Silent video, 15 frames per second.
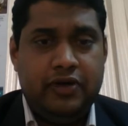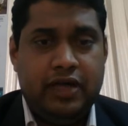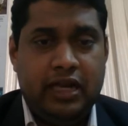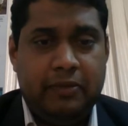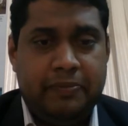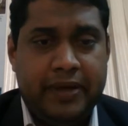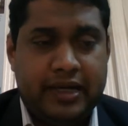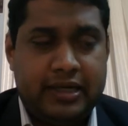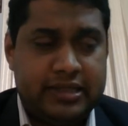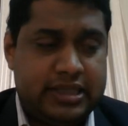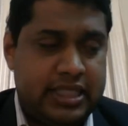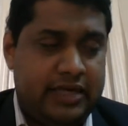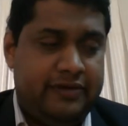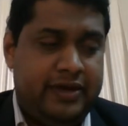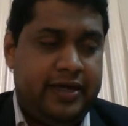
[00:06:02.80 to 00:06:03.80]
will be
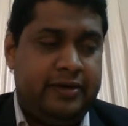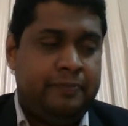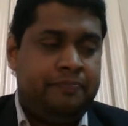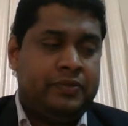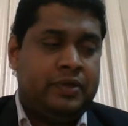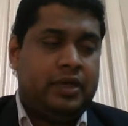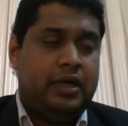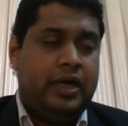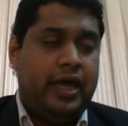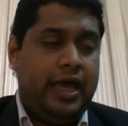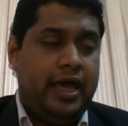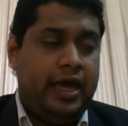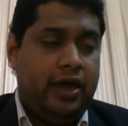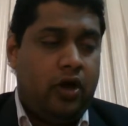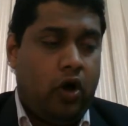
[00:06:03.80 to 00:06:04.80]
receiving
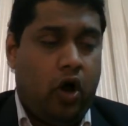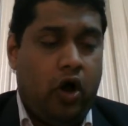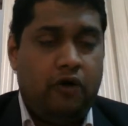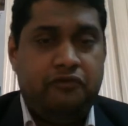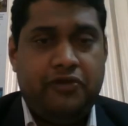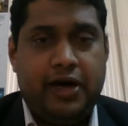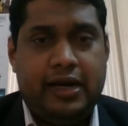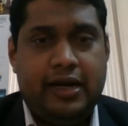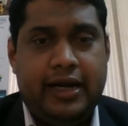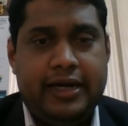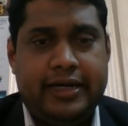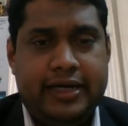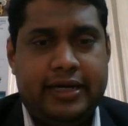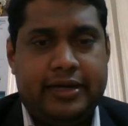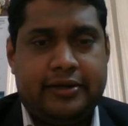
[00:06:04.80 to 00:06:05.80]
a offer
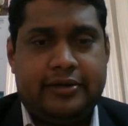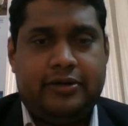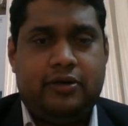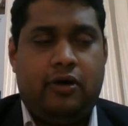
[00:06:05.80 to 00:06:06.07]
letter,